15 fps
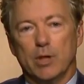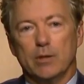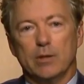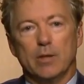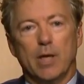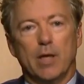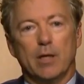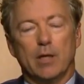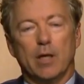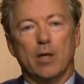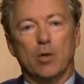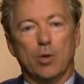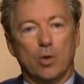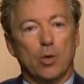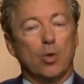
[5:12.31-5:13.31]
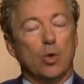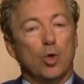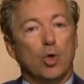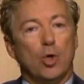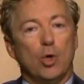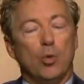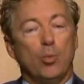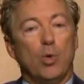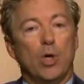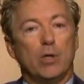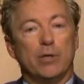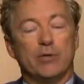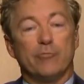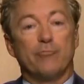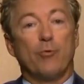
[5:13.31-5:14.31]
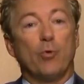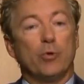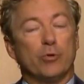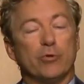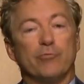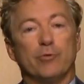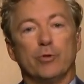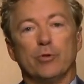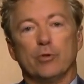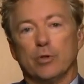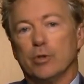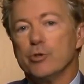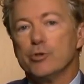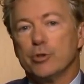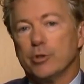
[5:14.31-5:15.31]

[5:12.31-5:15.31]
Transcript: Right. Well, and for your viewers,